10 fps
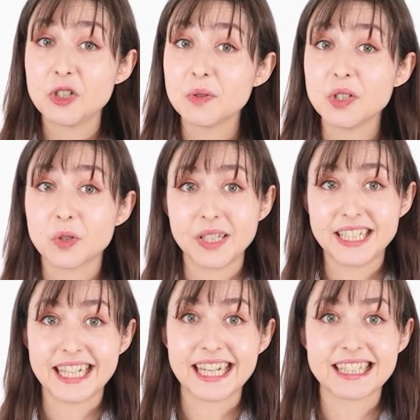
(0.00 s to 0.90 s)
you enjoy
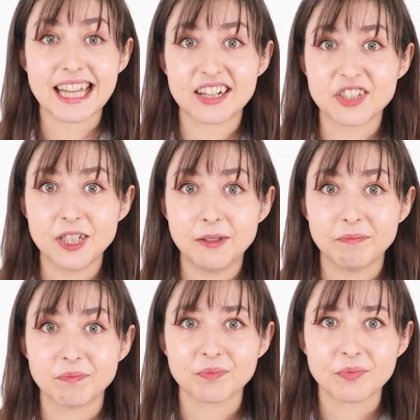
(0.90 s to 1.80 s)
today's lecture?
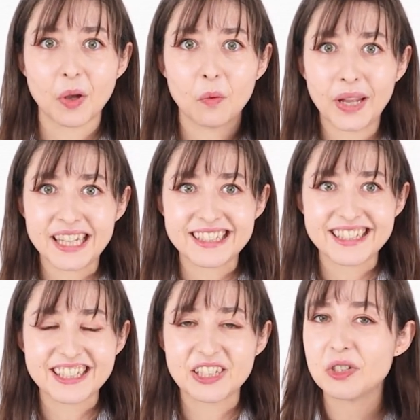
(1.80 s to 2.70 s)

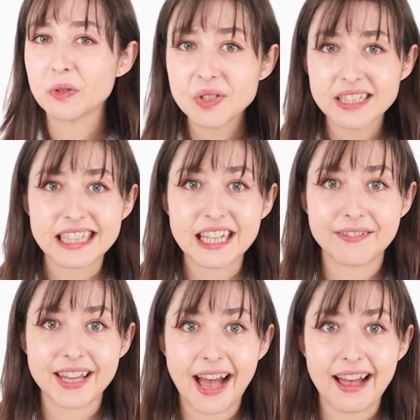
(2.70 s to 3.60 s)
Wait, don't just
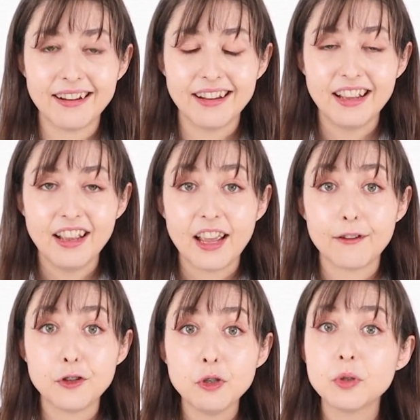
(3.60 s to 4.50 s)
leave yet.
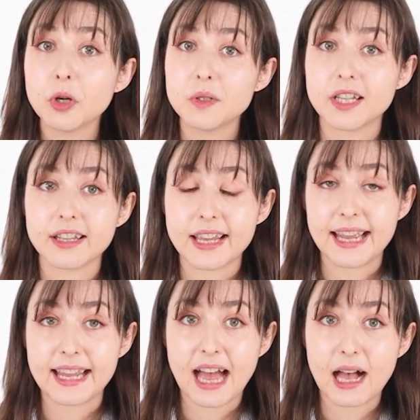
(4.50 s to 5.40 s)
If you go to the
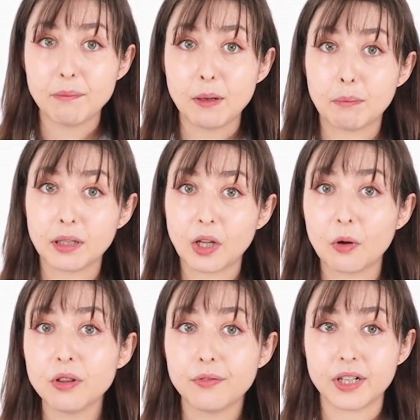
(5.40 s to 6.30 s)
Cake app,
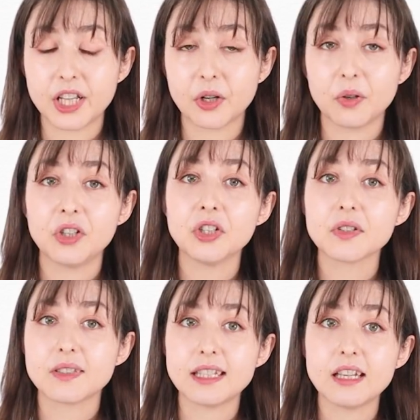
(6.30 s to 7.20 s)
below the video,
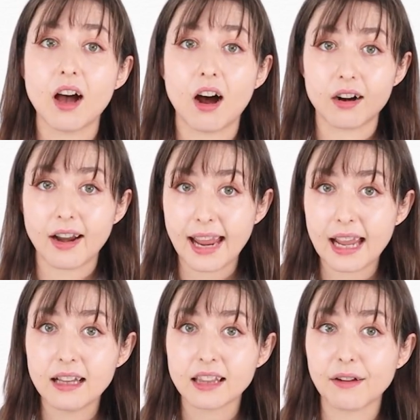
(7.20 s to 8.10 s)
you'll see our
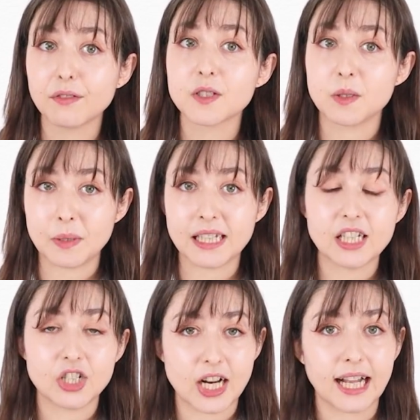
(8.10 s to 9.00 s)
A-Level
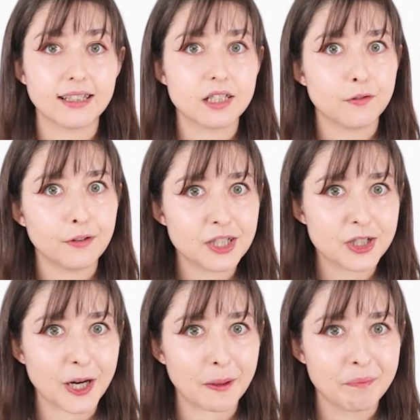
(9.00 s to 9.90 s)
Speaking Challenge
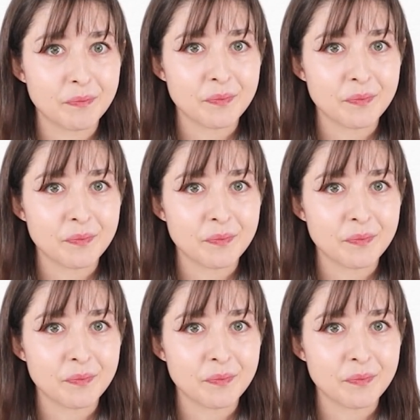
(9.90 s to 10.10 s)
feature.